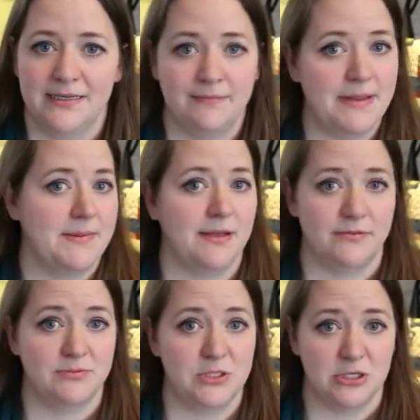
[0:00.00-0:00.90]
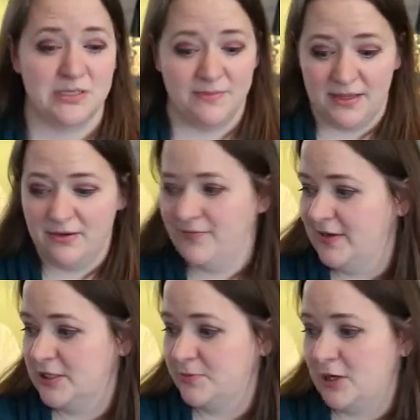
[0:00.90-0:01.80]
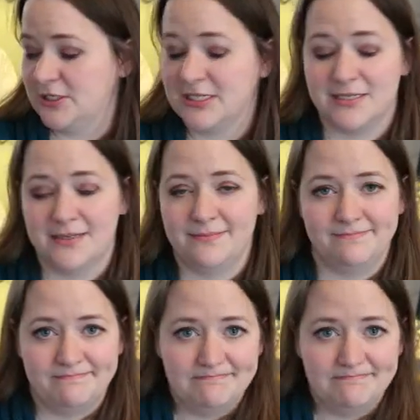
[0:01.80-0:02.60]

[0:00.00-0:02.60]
and maybe I'll show some other finished projects that